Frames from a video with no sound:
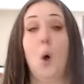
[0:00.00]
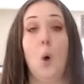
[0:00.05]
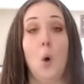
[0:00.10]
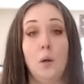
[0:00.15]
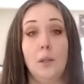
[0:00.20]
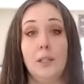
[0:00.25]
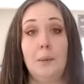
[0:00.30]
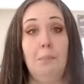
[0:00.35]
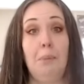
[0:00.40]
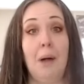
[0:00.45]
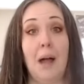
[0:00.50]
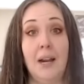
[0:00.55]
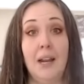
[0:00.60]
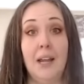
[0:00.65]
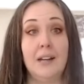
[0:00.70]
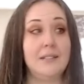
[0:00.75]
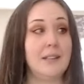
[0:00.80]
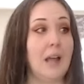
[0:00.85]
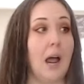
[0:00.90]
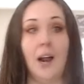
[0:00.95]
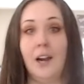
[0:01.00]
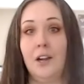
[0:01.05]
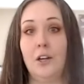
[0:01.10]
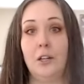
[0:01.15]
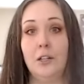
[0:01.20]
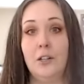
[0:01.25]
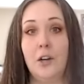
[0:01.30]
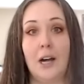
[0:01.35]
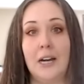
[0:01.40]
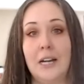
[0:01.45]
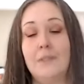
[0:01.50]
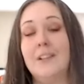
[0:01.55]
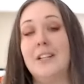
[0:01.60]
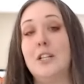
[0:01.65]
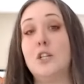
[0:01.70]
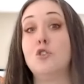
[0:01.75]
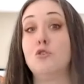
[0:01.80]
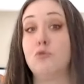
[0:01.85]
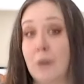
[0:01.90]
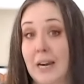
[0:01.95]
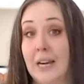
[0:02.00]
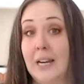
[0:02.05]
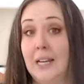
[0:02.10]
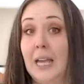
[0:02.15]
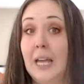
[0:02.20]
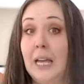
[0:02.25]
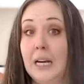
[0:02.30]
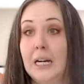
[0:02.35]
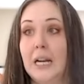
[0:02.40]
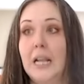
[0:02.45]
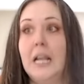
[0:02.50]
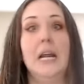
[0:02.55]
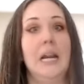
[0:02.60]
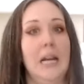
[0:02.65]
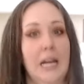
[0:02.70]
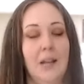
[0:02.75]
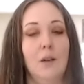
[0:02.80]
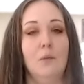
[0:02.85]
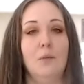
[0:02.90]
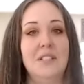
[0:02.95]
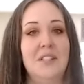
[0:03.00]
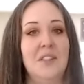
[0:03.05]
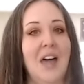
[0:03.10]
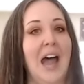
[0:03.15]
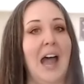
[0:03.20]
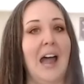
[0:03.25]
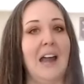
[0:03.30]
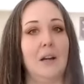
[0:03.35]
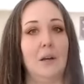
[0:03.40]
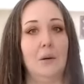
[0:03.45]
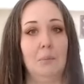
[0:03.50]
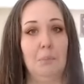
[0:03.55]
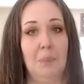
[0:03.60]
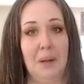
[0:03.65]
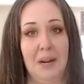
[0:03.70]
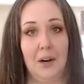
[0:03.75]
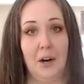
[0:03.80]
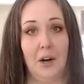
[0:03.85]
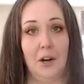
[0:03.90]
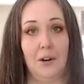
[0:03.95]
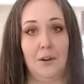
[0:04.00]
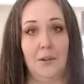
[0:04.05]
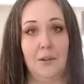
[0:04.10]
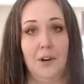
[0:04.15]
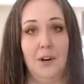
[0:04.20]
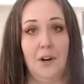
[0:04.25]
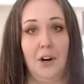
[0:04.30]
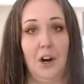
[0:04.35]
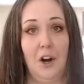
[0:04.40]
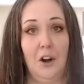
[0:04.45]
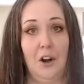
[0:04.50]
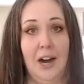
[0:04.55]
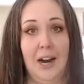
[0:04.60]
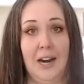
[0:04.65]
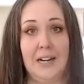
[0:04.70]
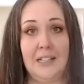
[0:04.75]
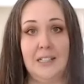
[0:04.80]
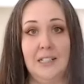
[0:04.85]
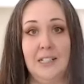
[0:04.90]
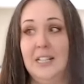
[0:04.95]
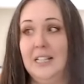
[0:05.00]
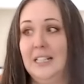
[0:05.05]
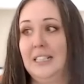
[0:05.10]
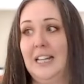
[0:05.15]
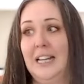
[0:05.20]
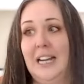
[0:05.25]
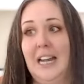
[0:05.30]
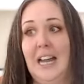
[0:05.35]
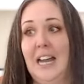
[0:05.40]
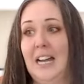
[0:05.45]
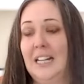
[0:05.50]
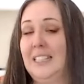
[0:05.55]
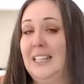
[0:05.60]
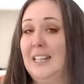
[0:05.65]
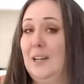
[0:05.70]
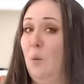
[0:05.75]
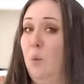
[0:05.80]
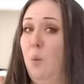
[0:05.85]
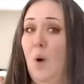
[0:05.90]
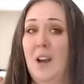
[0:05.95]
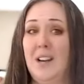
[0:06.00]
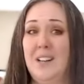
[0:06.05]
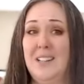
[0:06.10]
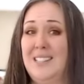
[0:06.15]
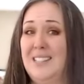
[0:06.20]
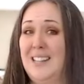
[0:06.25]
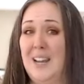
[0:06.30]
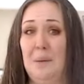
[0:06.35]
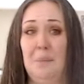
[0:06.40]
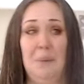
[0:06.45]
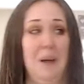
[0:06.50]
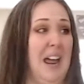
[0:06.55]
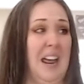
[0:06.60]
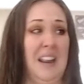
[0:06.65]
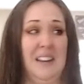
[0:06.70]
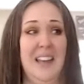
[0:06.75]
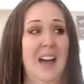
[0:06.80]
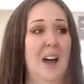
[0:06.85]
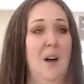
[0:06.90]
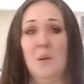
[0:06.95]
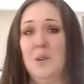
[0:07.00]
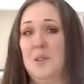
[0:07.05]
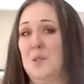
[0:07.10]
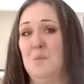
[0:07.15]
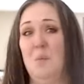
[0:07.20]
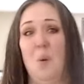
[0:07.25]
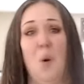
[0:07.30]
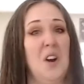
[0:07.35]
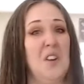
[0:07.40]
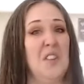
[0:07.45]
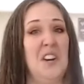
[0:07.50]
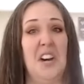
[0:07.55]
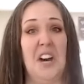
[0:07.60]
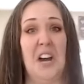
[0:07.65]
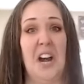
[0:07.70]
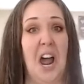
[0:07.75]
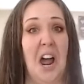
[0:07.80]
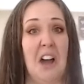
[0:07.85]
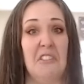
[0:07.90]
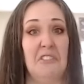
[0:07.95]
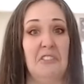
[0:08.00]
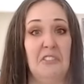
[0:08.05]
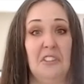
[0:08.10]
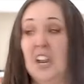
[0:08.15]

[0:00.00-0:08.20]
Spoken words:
Holy buckets, I could not even drink it. It was that bitter. All right. Like I had like one sip and that was more than enough.